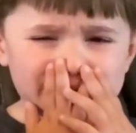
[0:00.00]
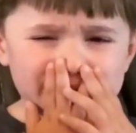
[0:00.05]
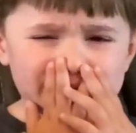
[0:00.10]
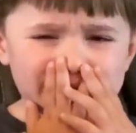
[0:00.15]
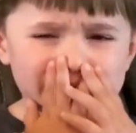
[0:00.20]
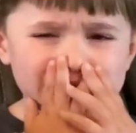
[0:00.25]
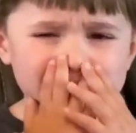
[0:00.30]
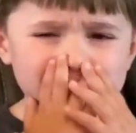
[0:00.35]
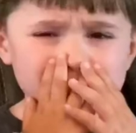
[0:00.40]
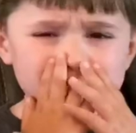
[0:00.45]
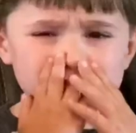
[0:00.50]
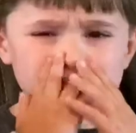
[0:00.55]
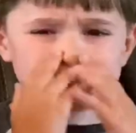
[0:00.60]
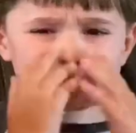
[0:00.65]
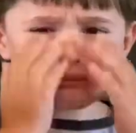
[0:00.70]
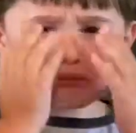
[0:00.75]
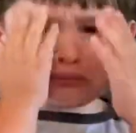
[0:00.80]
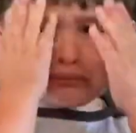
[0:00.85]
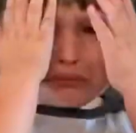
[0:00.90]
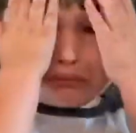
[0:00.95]

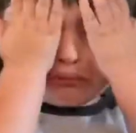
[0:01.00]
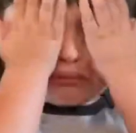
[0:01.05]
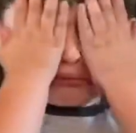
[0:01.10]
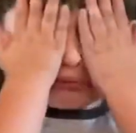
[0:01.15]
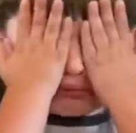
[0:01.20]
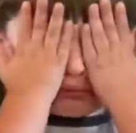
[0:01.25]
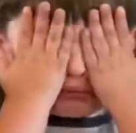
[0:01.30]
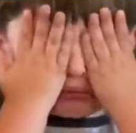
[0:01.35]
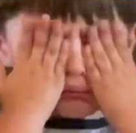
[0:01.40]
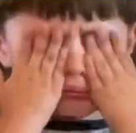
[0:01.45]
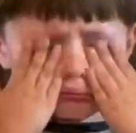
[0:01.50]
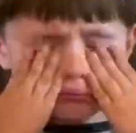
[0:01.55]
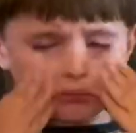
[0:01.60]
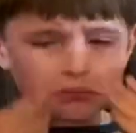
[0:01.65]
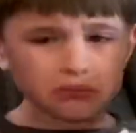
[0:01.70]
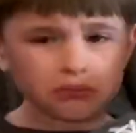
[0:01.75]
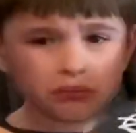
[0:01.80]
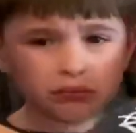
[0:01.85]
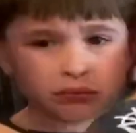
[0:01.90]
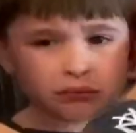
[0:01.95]

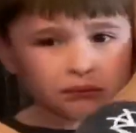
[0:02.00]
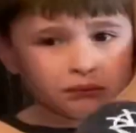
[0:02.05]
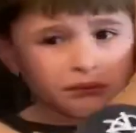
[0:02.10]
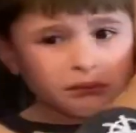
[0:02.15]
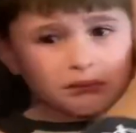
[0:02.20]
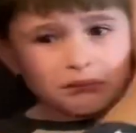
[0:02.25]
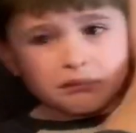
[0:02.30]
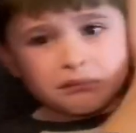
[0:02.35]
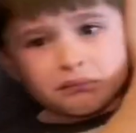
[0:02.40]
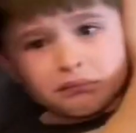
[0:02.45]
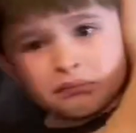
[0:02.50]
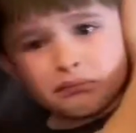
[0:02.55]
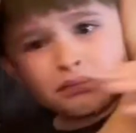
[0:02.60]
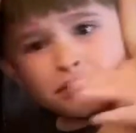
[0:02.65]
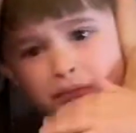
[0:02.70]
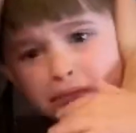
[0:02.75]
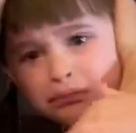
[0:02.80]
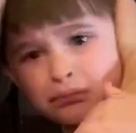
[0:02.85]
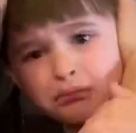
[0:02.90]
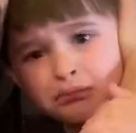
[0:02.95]

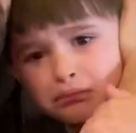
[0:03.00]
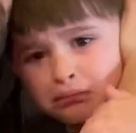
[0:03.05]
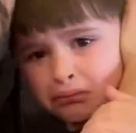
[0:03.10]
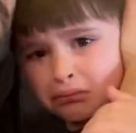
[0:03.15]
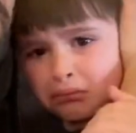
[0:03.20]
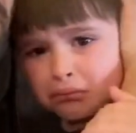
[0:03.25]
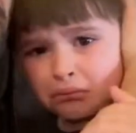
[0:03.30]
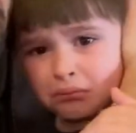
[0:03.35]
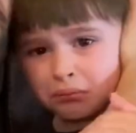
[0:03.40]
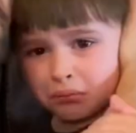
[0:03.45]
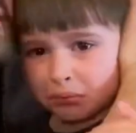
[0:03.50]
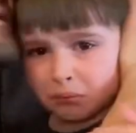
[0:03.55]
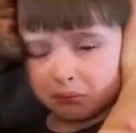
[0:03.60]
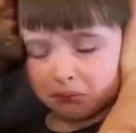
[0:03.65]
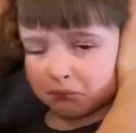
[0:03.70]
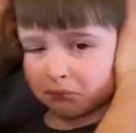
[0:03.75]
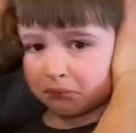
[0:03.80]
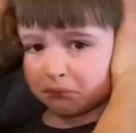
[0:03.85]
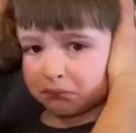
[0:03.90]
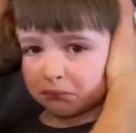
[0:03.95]

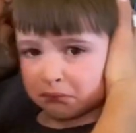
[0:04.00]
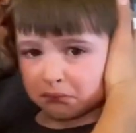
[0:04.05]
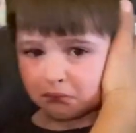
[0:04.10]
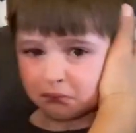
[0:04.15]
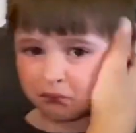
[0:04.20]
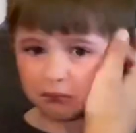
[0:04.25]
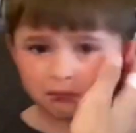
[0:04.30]
The person shown says nothing.